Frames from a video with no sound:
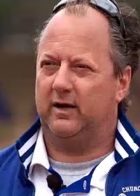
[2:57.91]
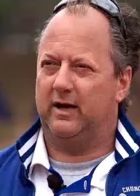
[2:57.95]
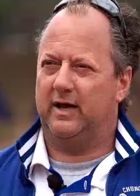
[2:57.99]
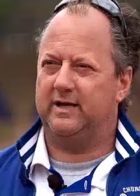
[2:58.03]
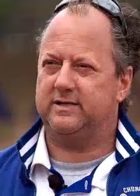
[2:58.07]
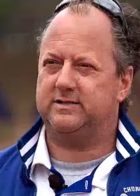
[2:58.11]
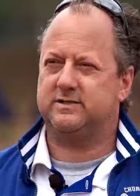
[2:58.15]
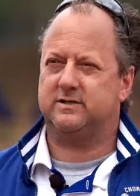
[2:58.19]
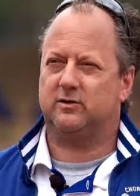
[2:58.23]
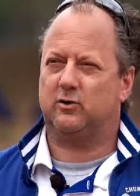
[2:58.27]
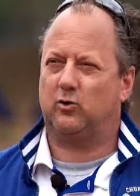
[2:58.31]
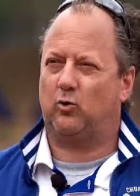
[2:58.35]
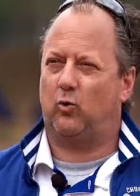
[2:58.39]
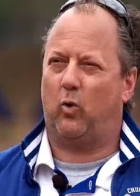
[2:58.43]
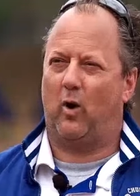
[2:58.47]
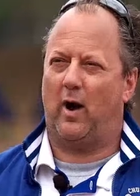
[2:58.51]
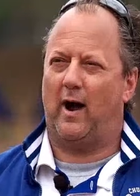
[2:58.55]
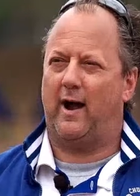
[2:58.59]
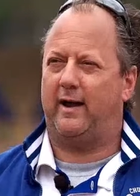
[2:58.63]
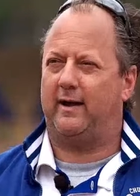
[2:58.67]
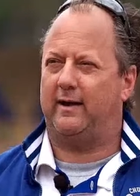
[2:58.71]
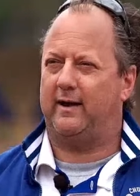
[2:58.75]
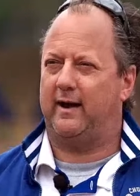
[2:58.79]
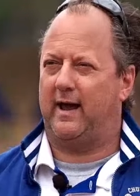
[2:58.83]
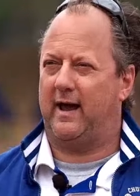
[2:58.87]
isn't
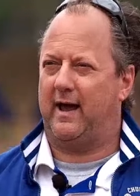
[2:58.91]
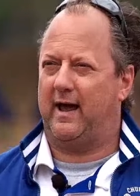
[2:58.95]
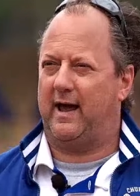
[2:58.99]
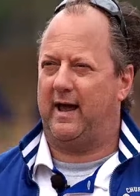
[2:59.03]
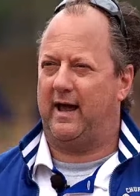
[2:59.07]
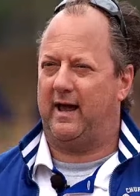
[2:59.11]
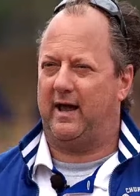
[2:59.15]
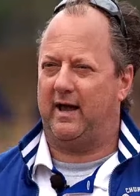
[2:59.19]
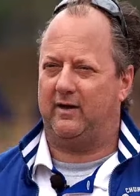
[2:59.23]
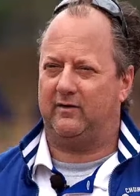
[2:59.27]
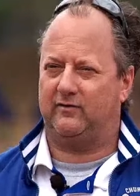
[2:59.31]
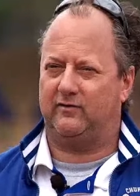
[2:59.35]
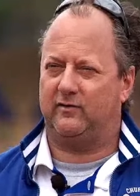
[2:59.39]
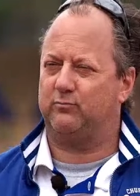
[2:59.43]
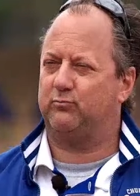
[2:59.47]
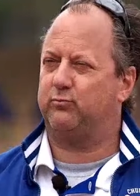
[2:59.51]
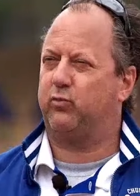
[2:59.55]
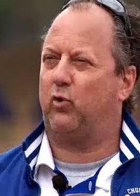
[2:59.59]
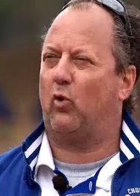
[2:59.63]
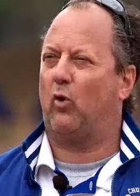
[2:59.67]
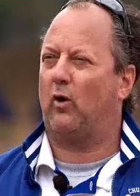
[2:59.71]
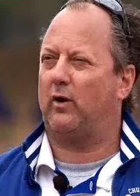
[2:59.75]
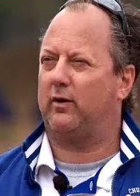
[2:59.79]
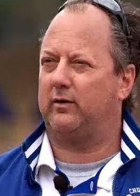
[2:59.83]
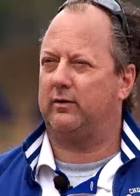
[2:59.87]
quite as
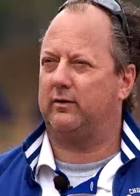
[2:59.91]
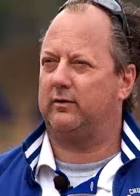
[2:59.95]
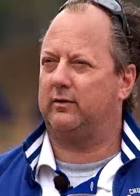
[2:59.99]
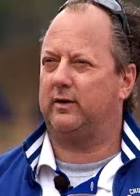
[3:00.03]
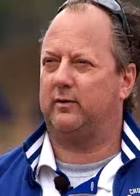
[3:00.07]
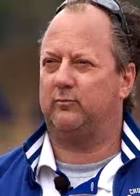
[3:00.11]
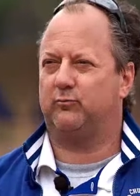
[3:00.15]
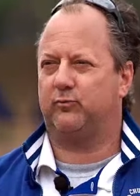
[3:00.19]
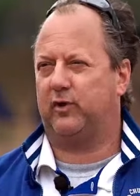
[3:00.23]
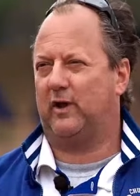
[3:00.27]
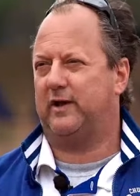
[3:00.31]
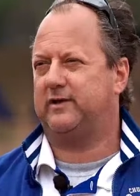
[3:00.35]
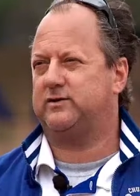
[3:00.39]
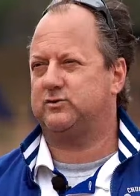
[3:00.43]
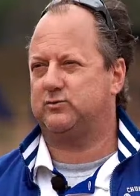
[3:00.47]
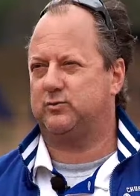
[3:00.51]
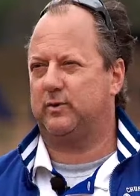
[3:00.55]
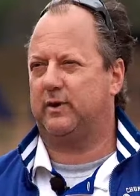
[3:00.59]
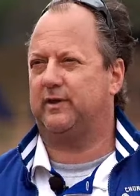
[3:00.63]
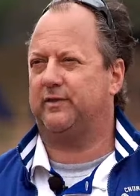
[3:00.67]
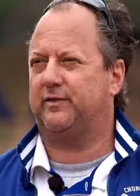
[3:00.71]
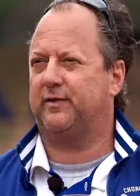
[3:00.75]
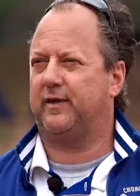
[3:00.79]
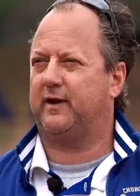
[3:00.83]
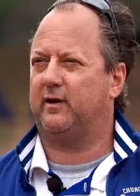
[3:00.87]
important in places where
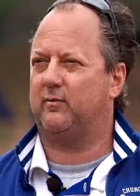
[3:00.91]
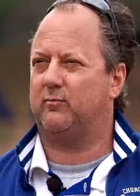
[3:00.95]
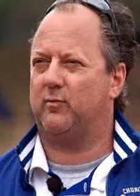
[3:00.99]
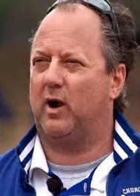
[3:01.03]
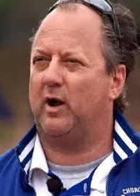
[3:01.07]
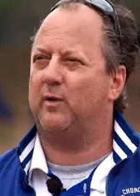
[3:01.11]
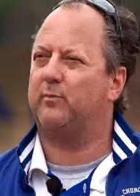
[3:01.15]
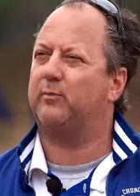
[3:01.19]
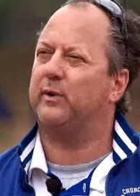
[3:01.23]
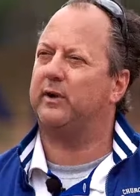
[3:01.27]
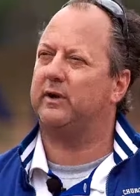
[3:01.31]
you think it might